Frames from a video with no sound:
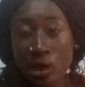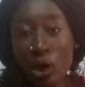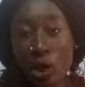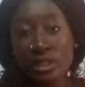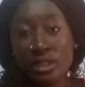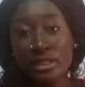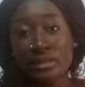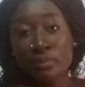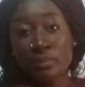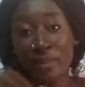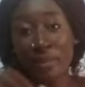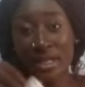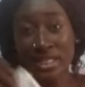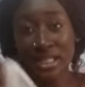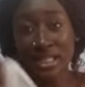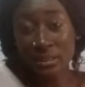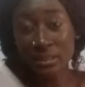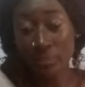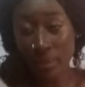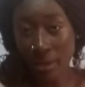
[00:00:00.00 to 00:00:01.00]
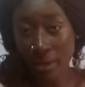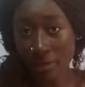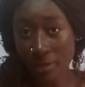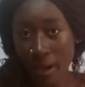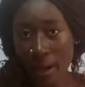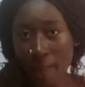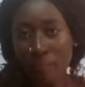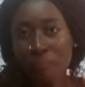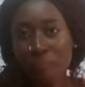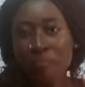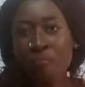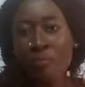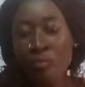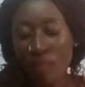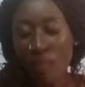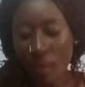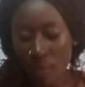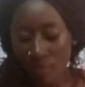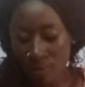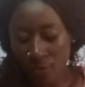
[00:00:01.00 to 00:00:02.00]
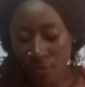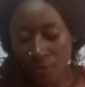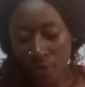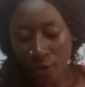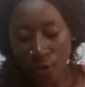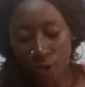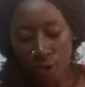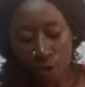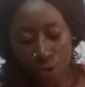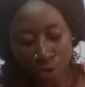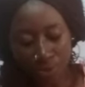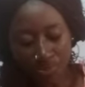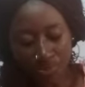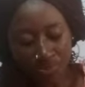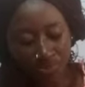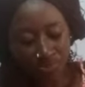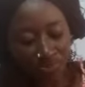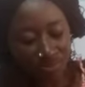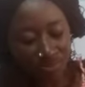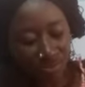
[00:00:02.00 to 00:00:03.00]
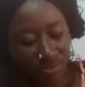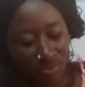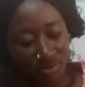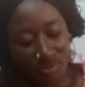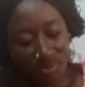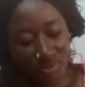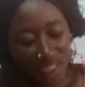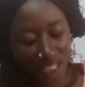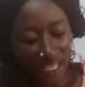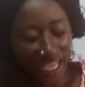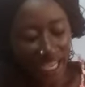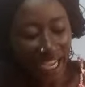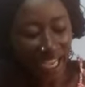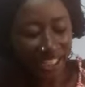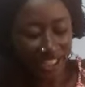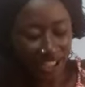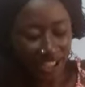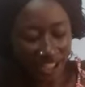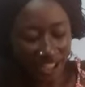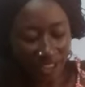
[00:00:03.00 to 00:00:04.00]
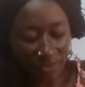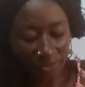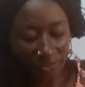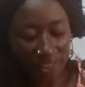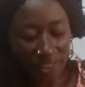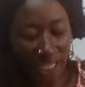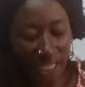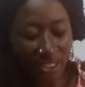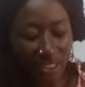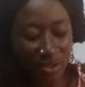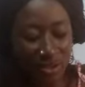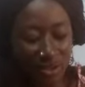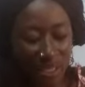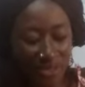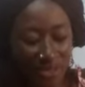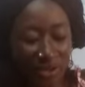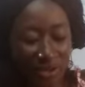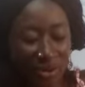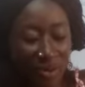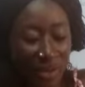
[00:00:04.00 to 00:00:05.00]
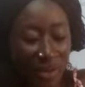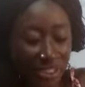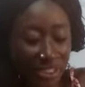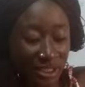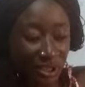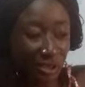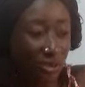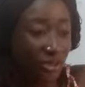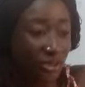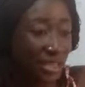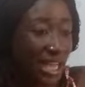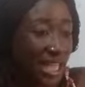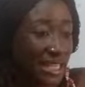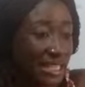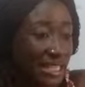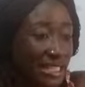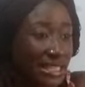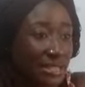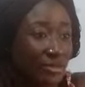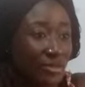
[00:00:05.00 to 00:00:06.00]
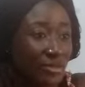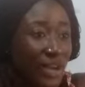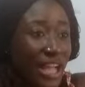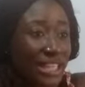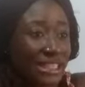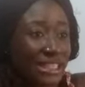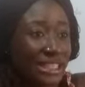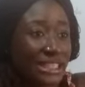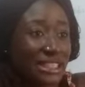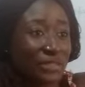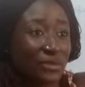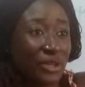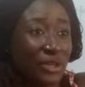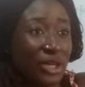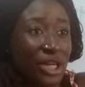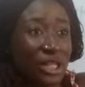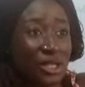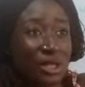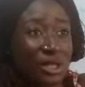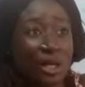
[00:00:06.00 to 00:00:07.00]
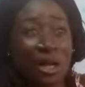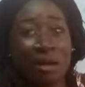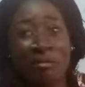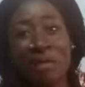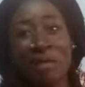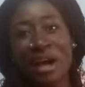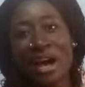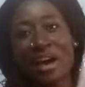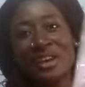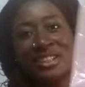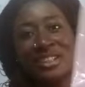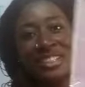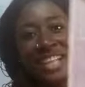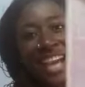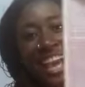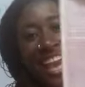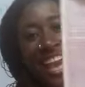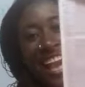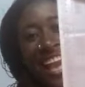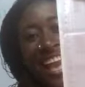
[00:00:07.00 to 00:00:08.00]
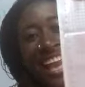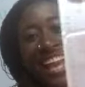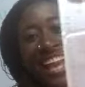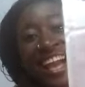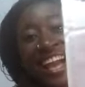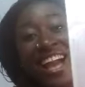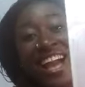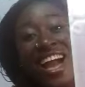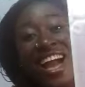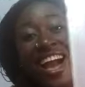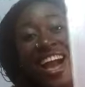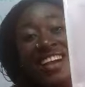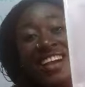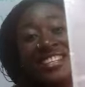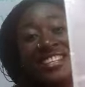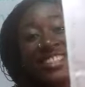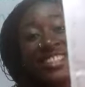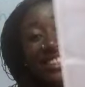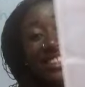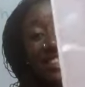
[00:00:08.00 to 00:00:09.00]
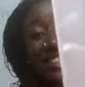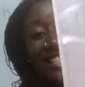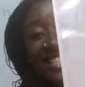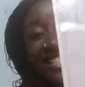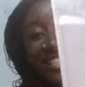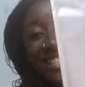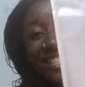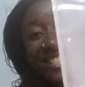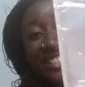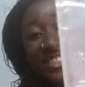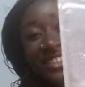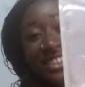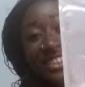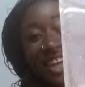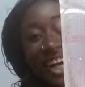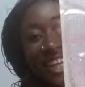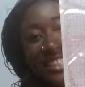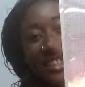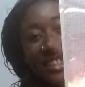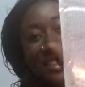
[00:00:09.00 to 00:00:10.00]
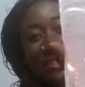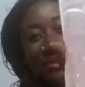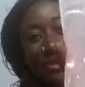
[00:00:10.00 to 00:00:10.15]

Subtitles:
on the pattern paper before you achieve that. So I don't know why this ruler is finding it difficult to come out. Hey, so this is just